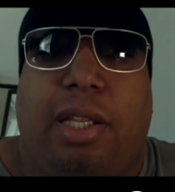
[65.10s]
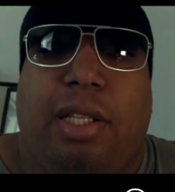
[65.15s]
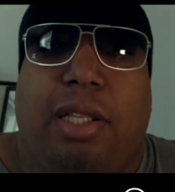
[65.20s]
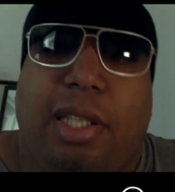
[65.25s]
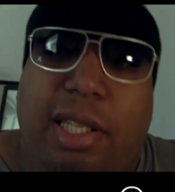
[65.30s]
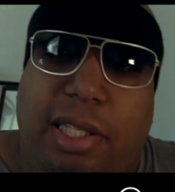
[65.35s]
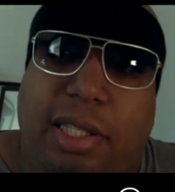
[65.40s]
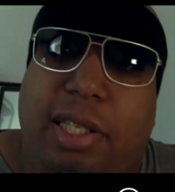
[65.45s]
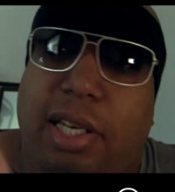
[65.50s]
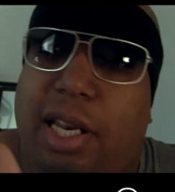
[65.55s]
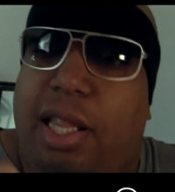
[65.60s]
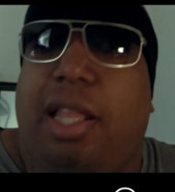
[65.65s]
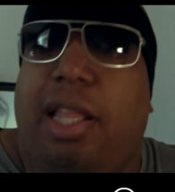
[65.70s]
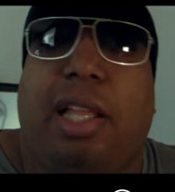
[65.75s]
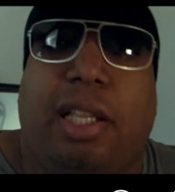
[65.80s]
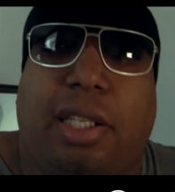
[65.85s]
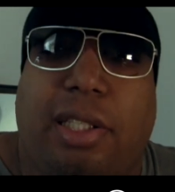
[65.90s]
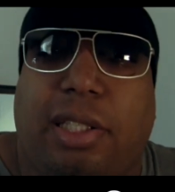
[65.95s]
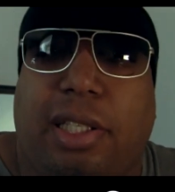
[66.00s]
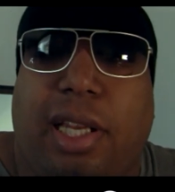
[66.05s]
listen to
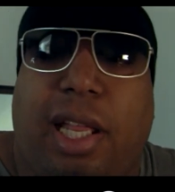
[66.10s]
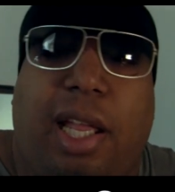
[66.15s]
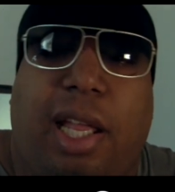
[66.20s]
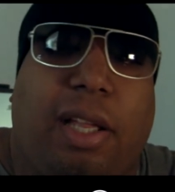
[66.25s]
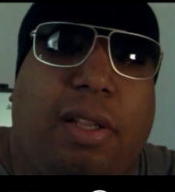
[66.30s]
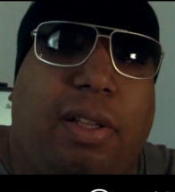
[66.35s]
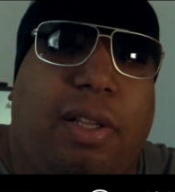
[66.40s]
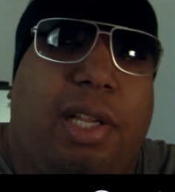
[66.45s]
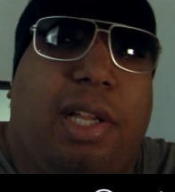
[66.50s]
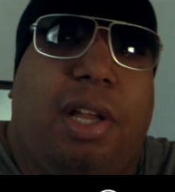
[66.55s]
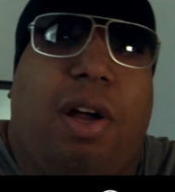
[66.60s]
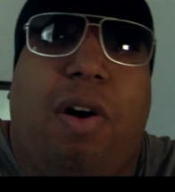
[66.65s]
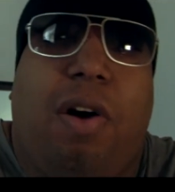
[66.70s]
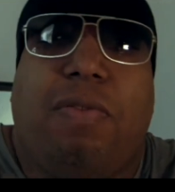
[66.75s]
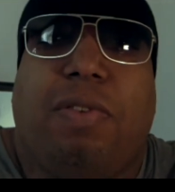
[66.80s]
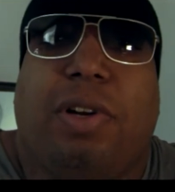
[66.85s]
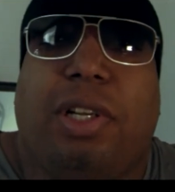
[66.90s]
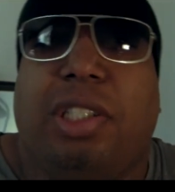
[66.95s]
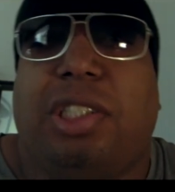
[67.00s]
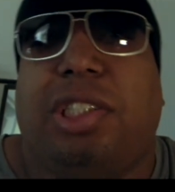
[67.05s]
this, now,
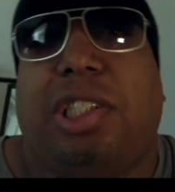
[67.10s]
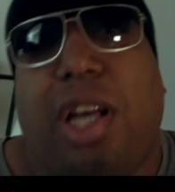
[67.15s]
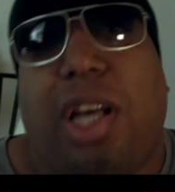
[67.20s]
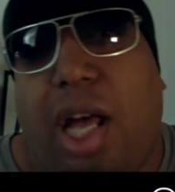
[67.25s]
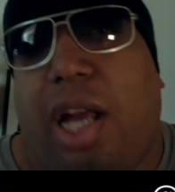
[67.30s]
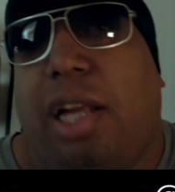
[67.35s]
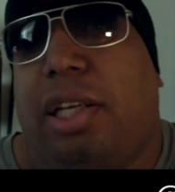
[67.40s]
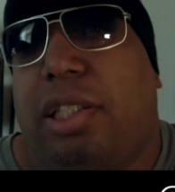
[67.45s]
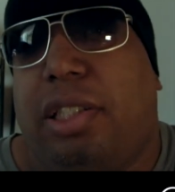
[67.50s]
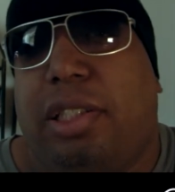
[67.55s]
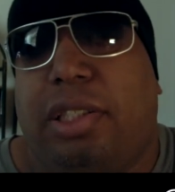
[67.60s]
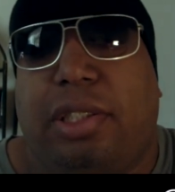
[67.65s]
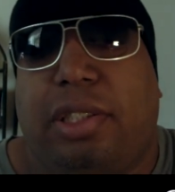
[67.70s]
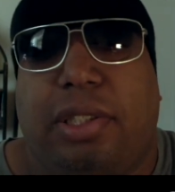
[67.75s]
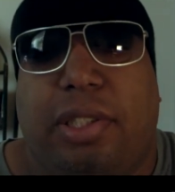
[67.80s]
over in China,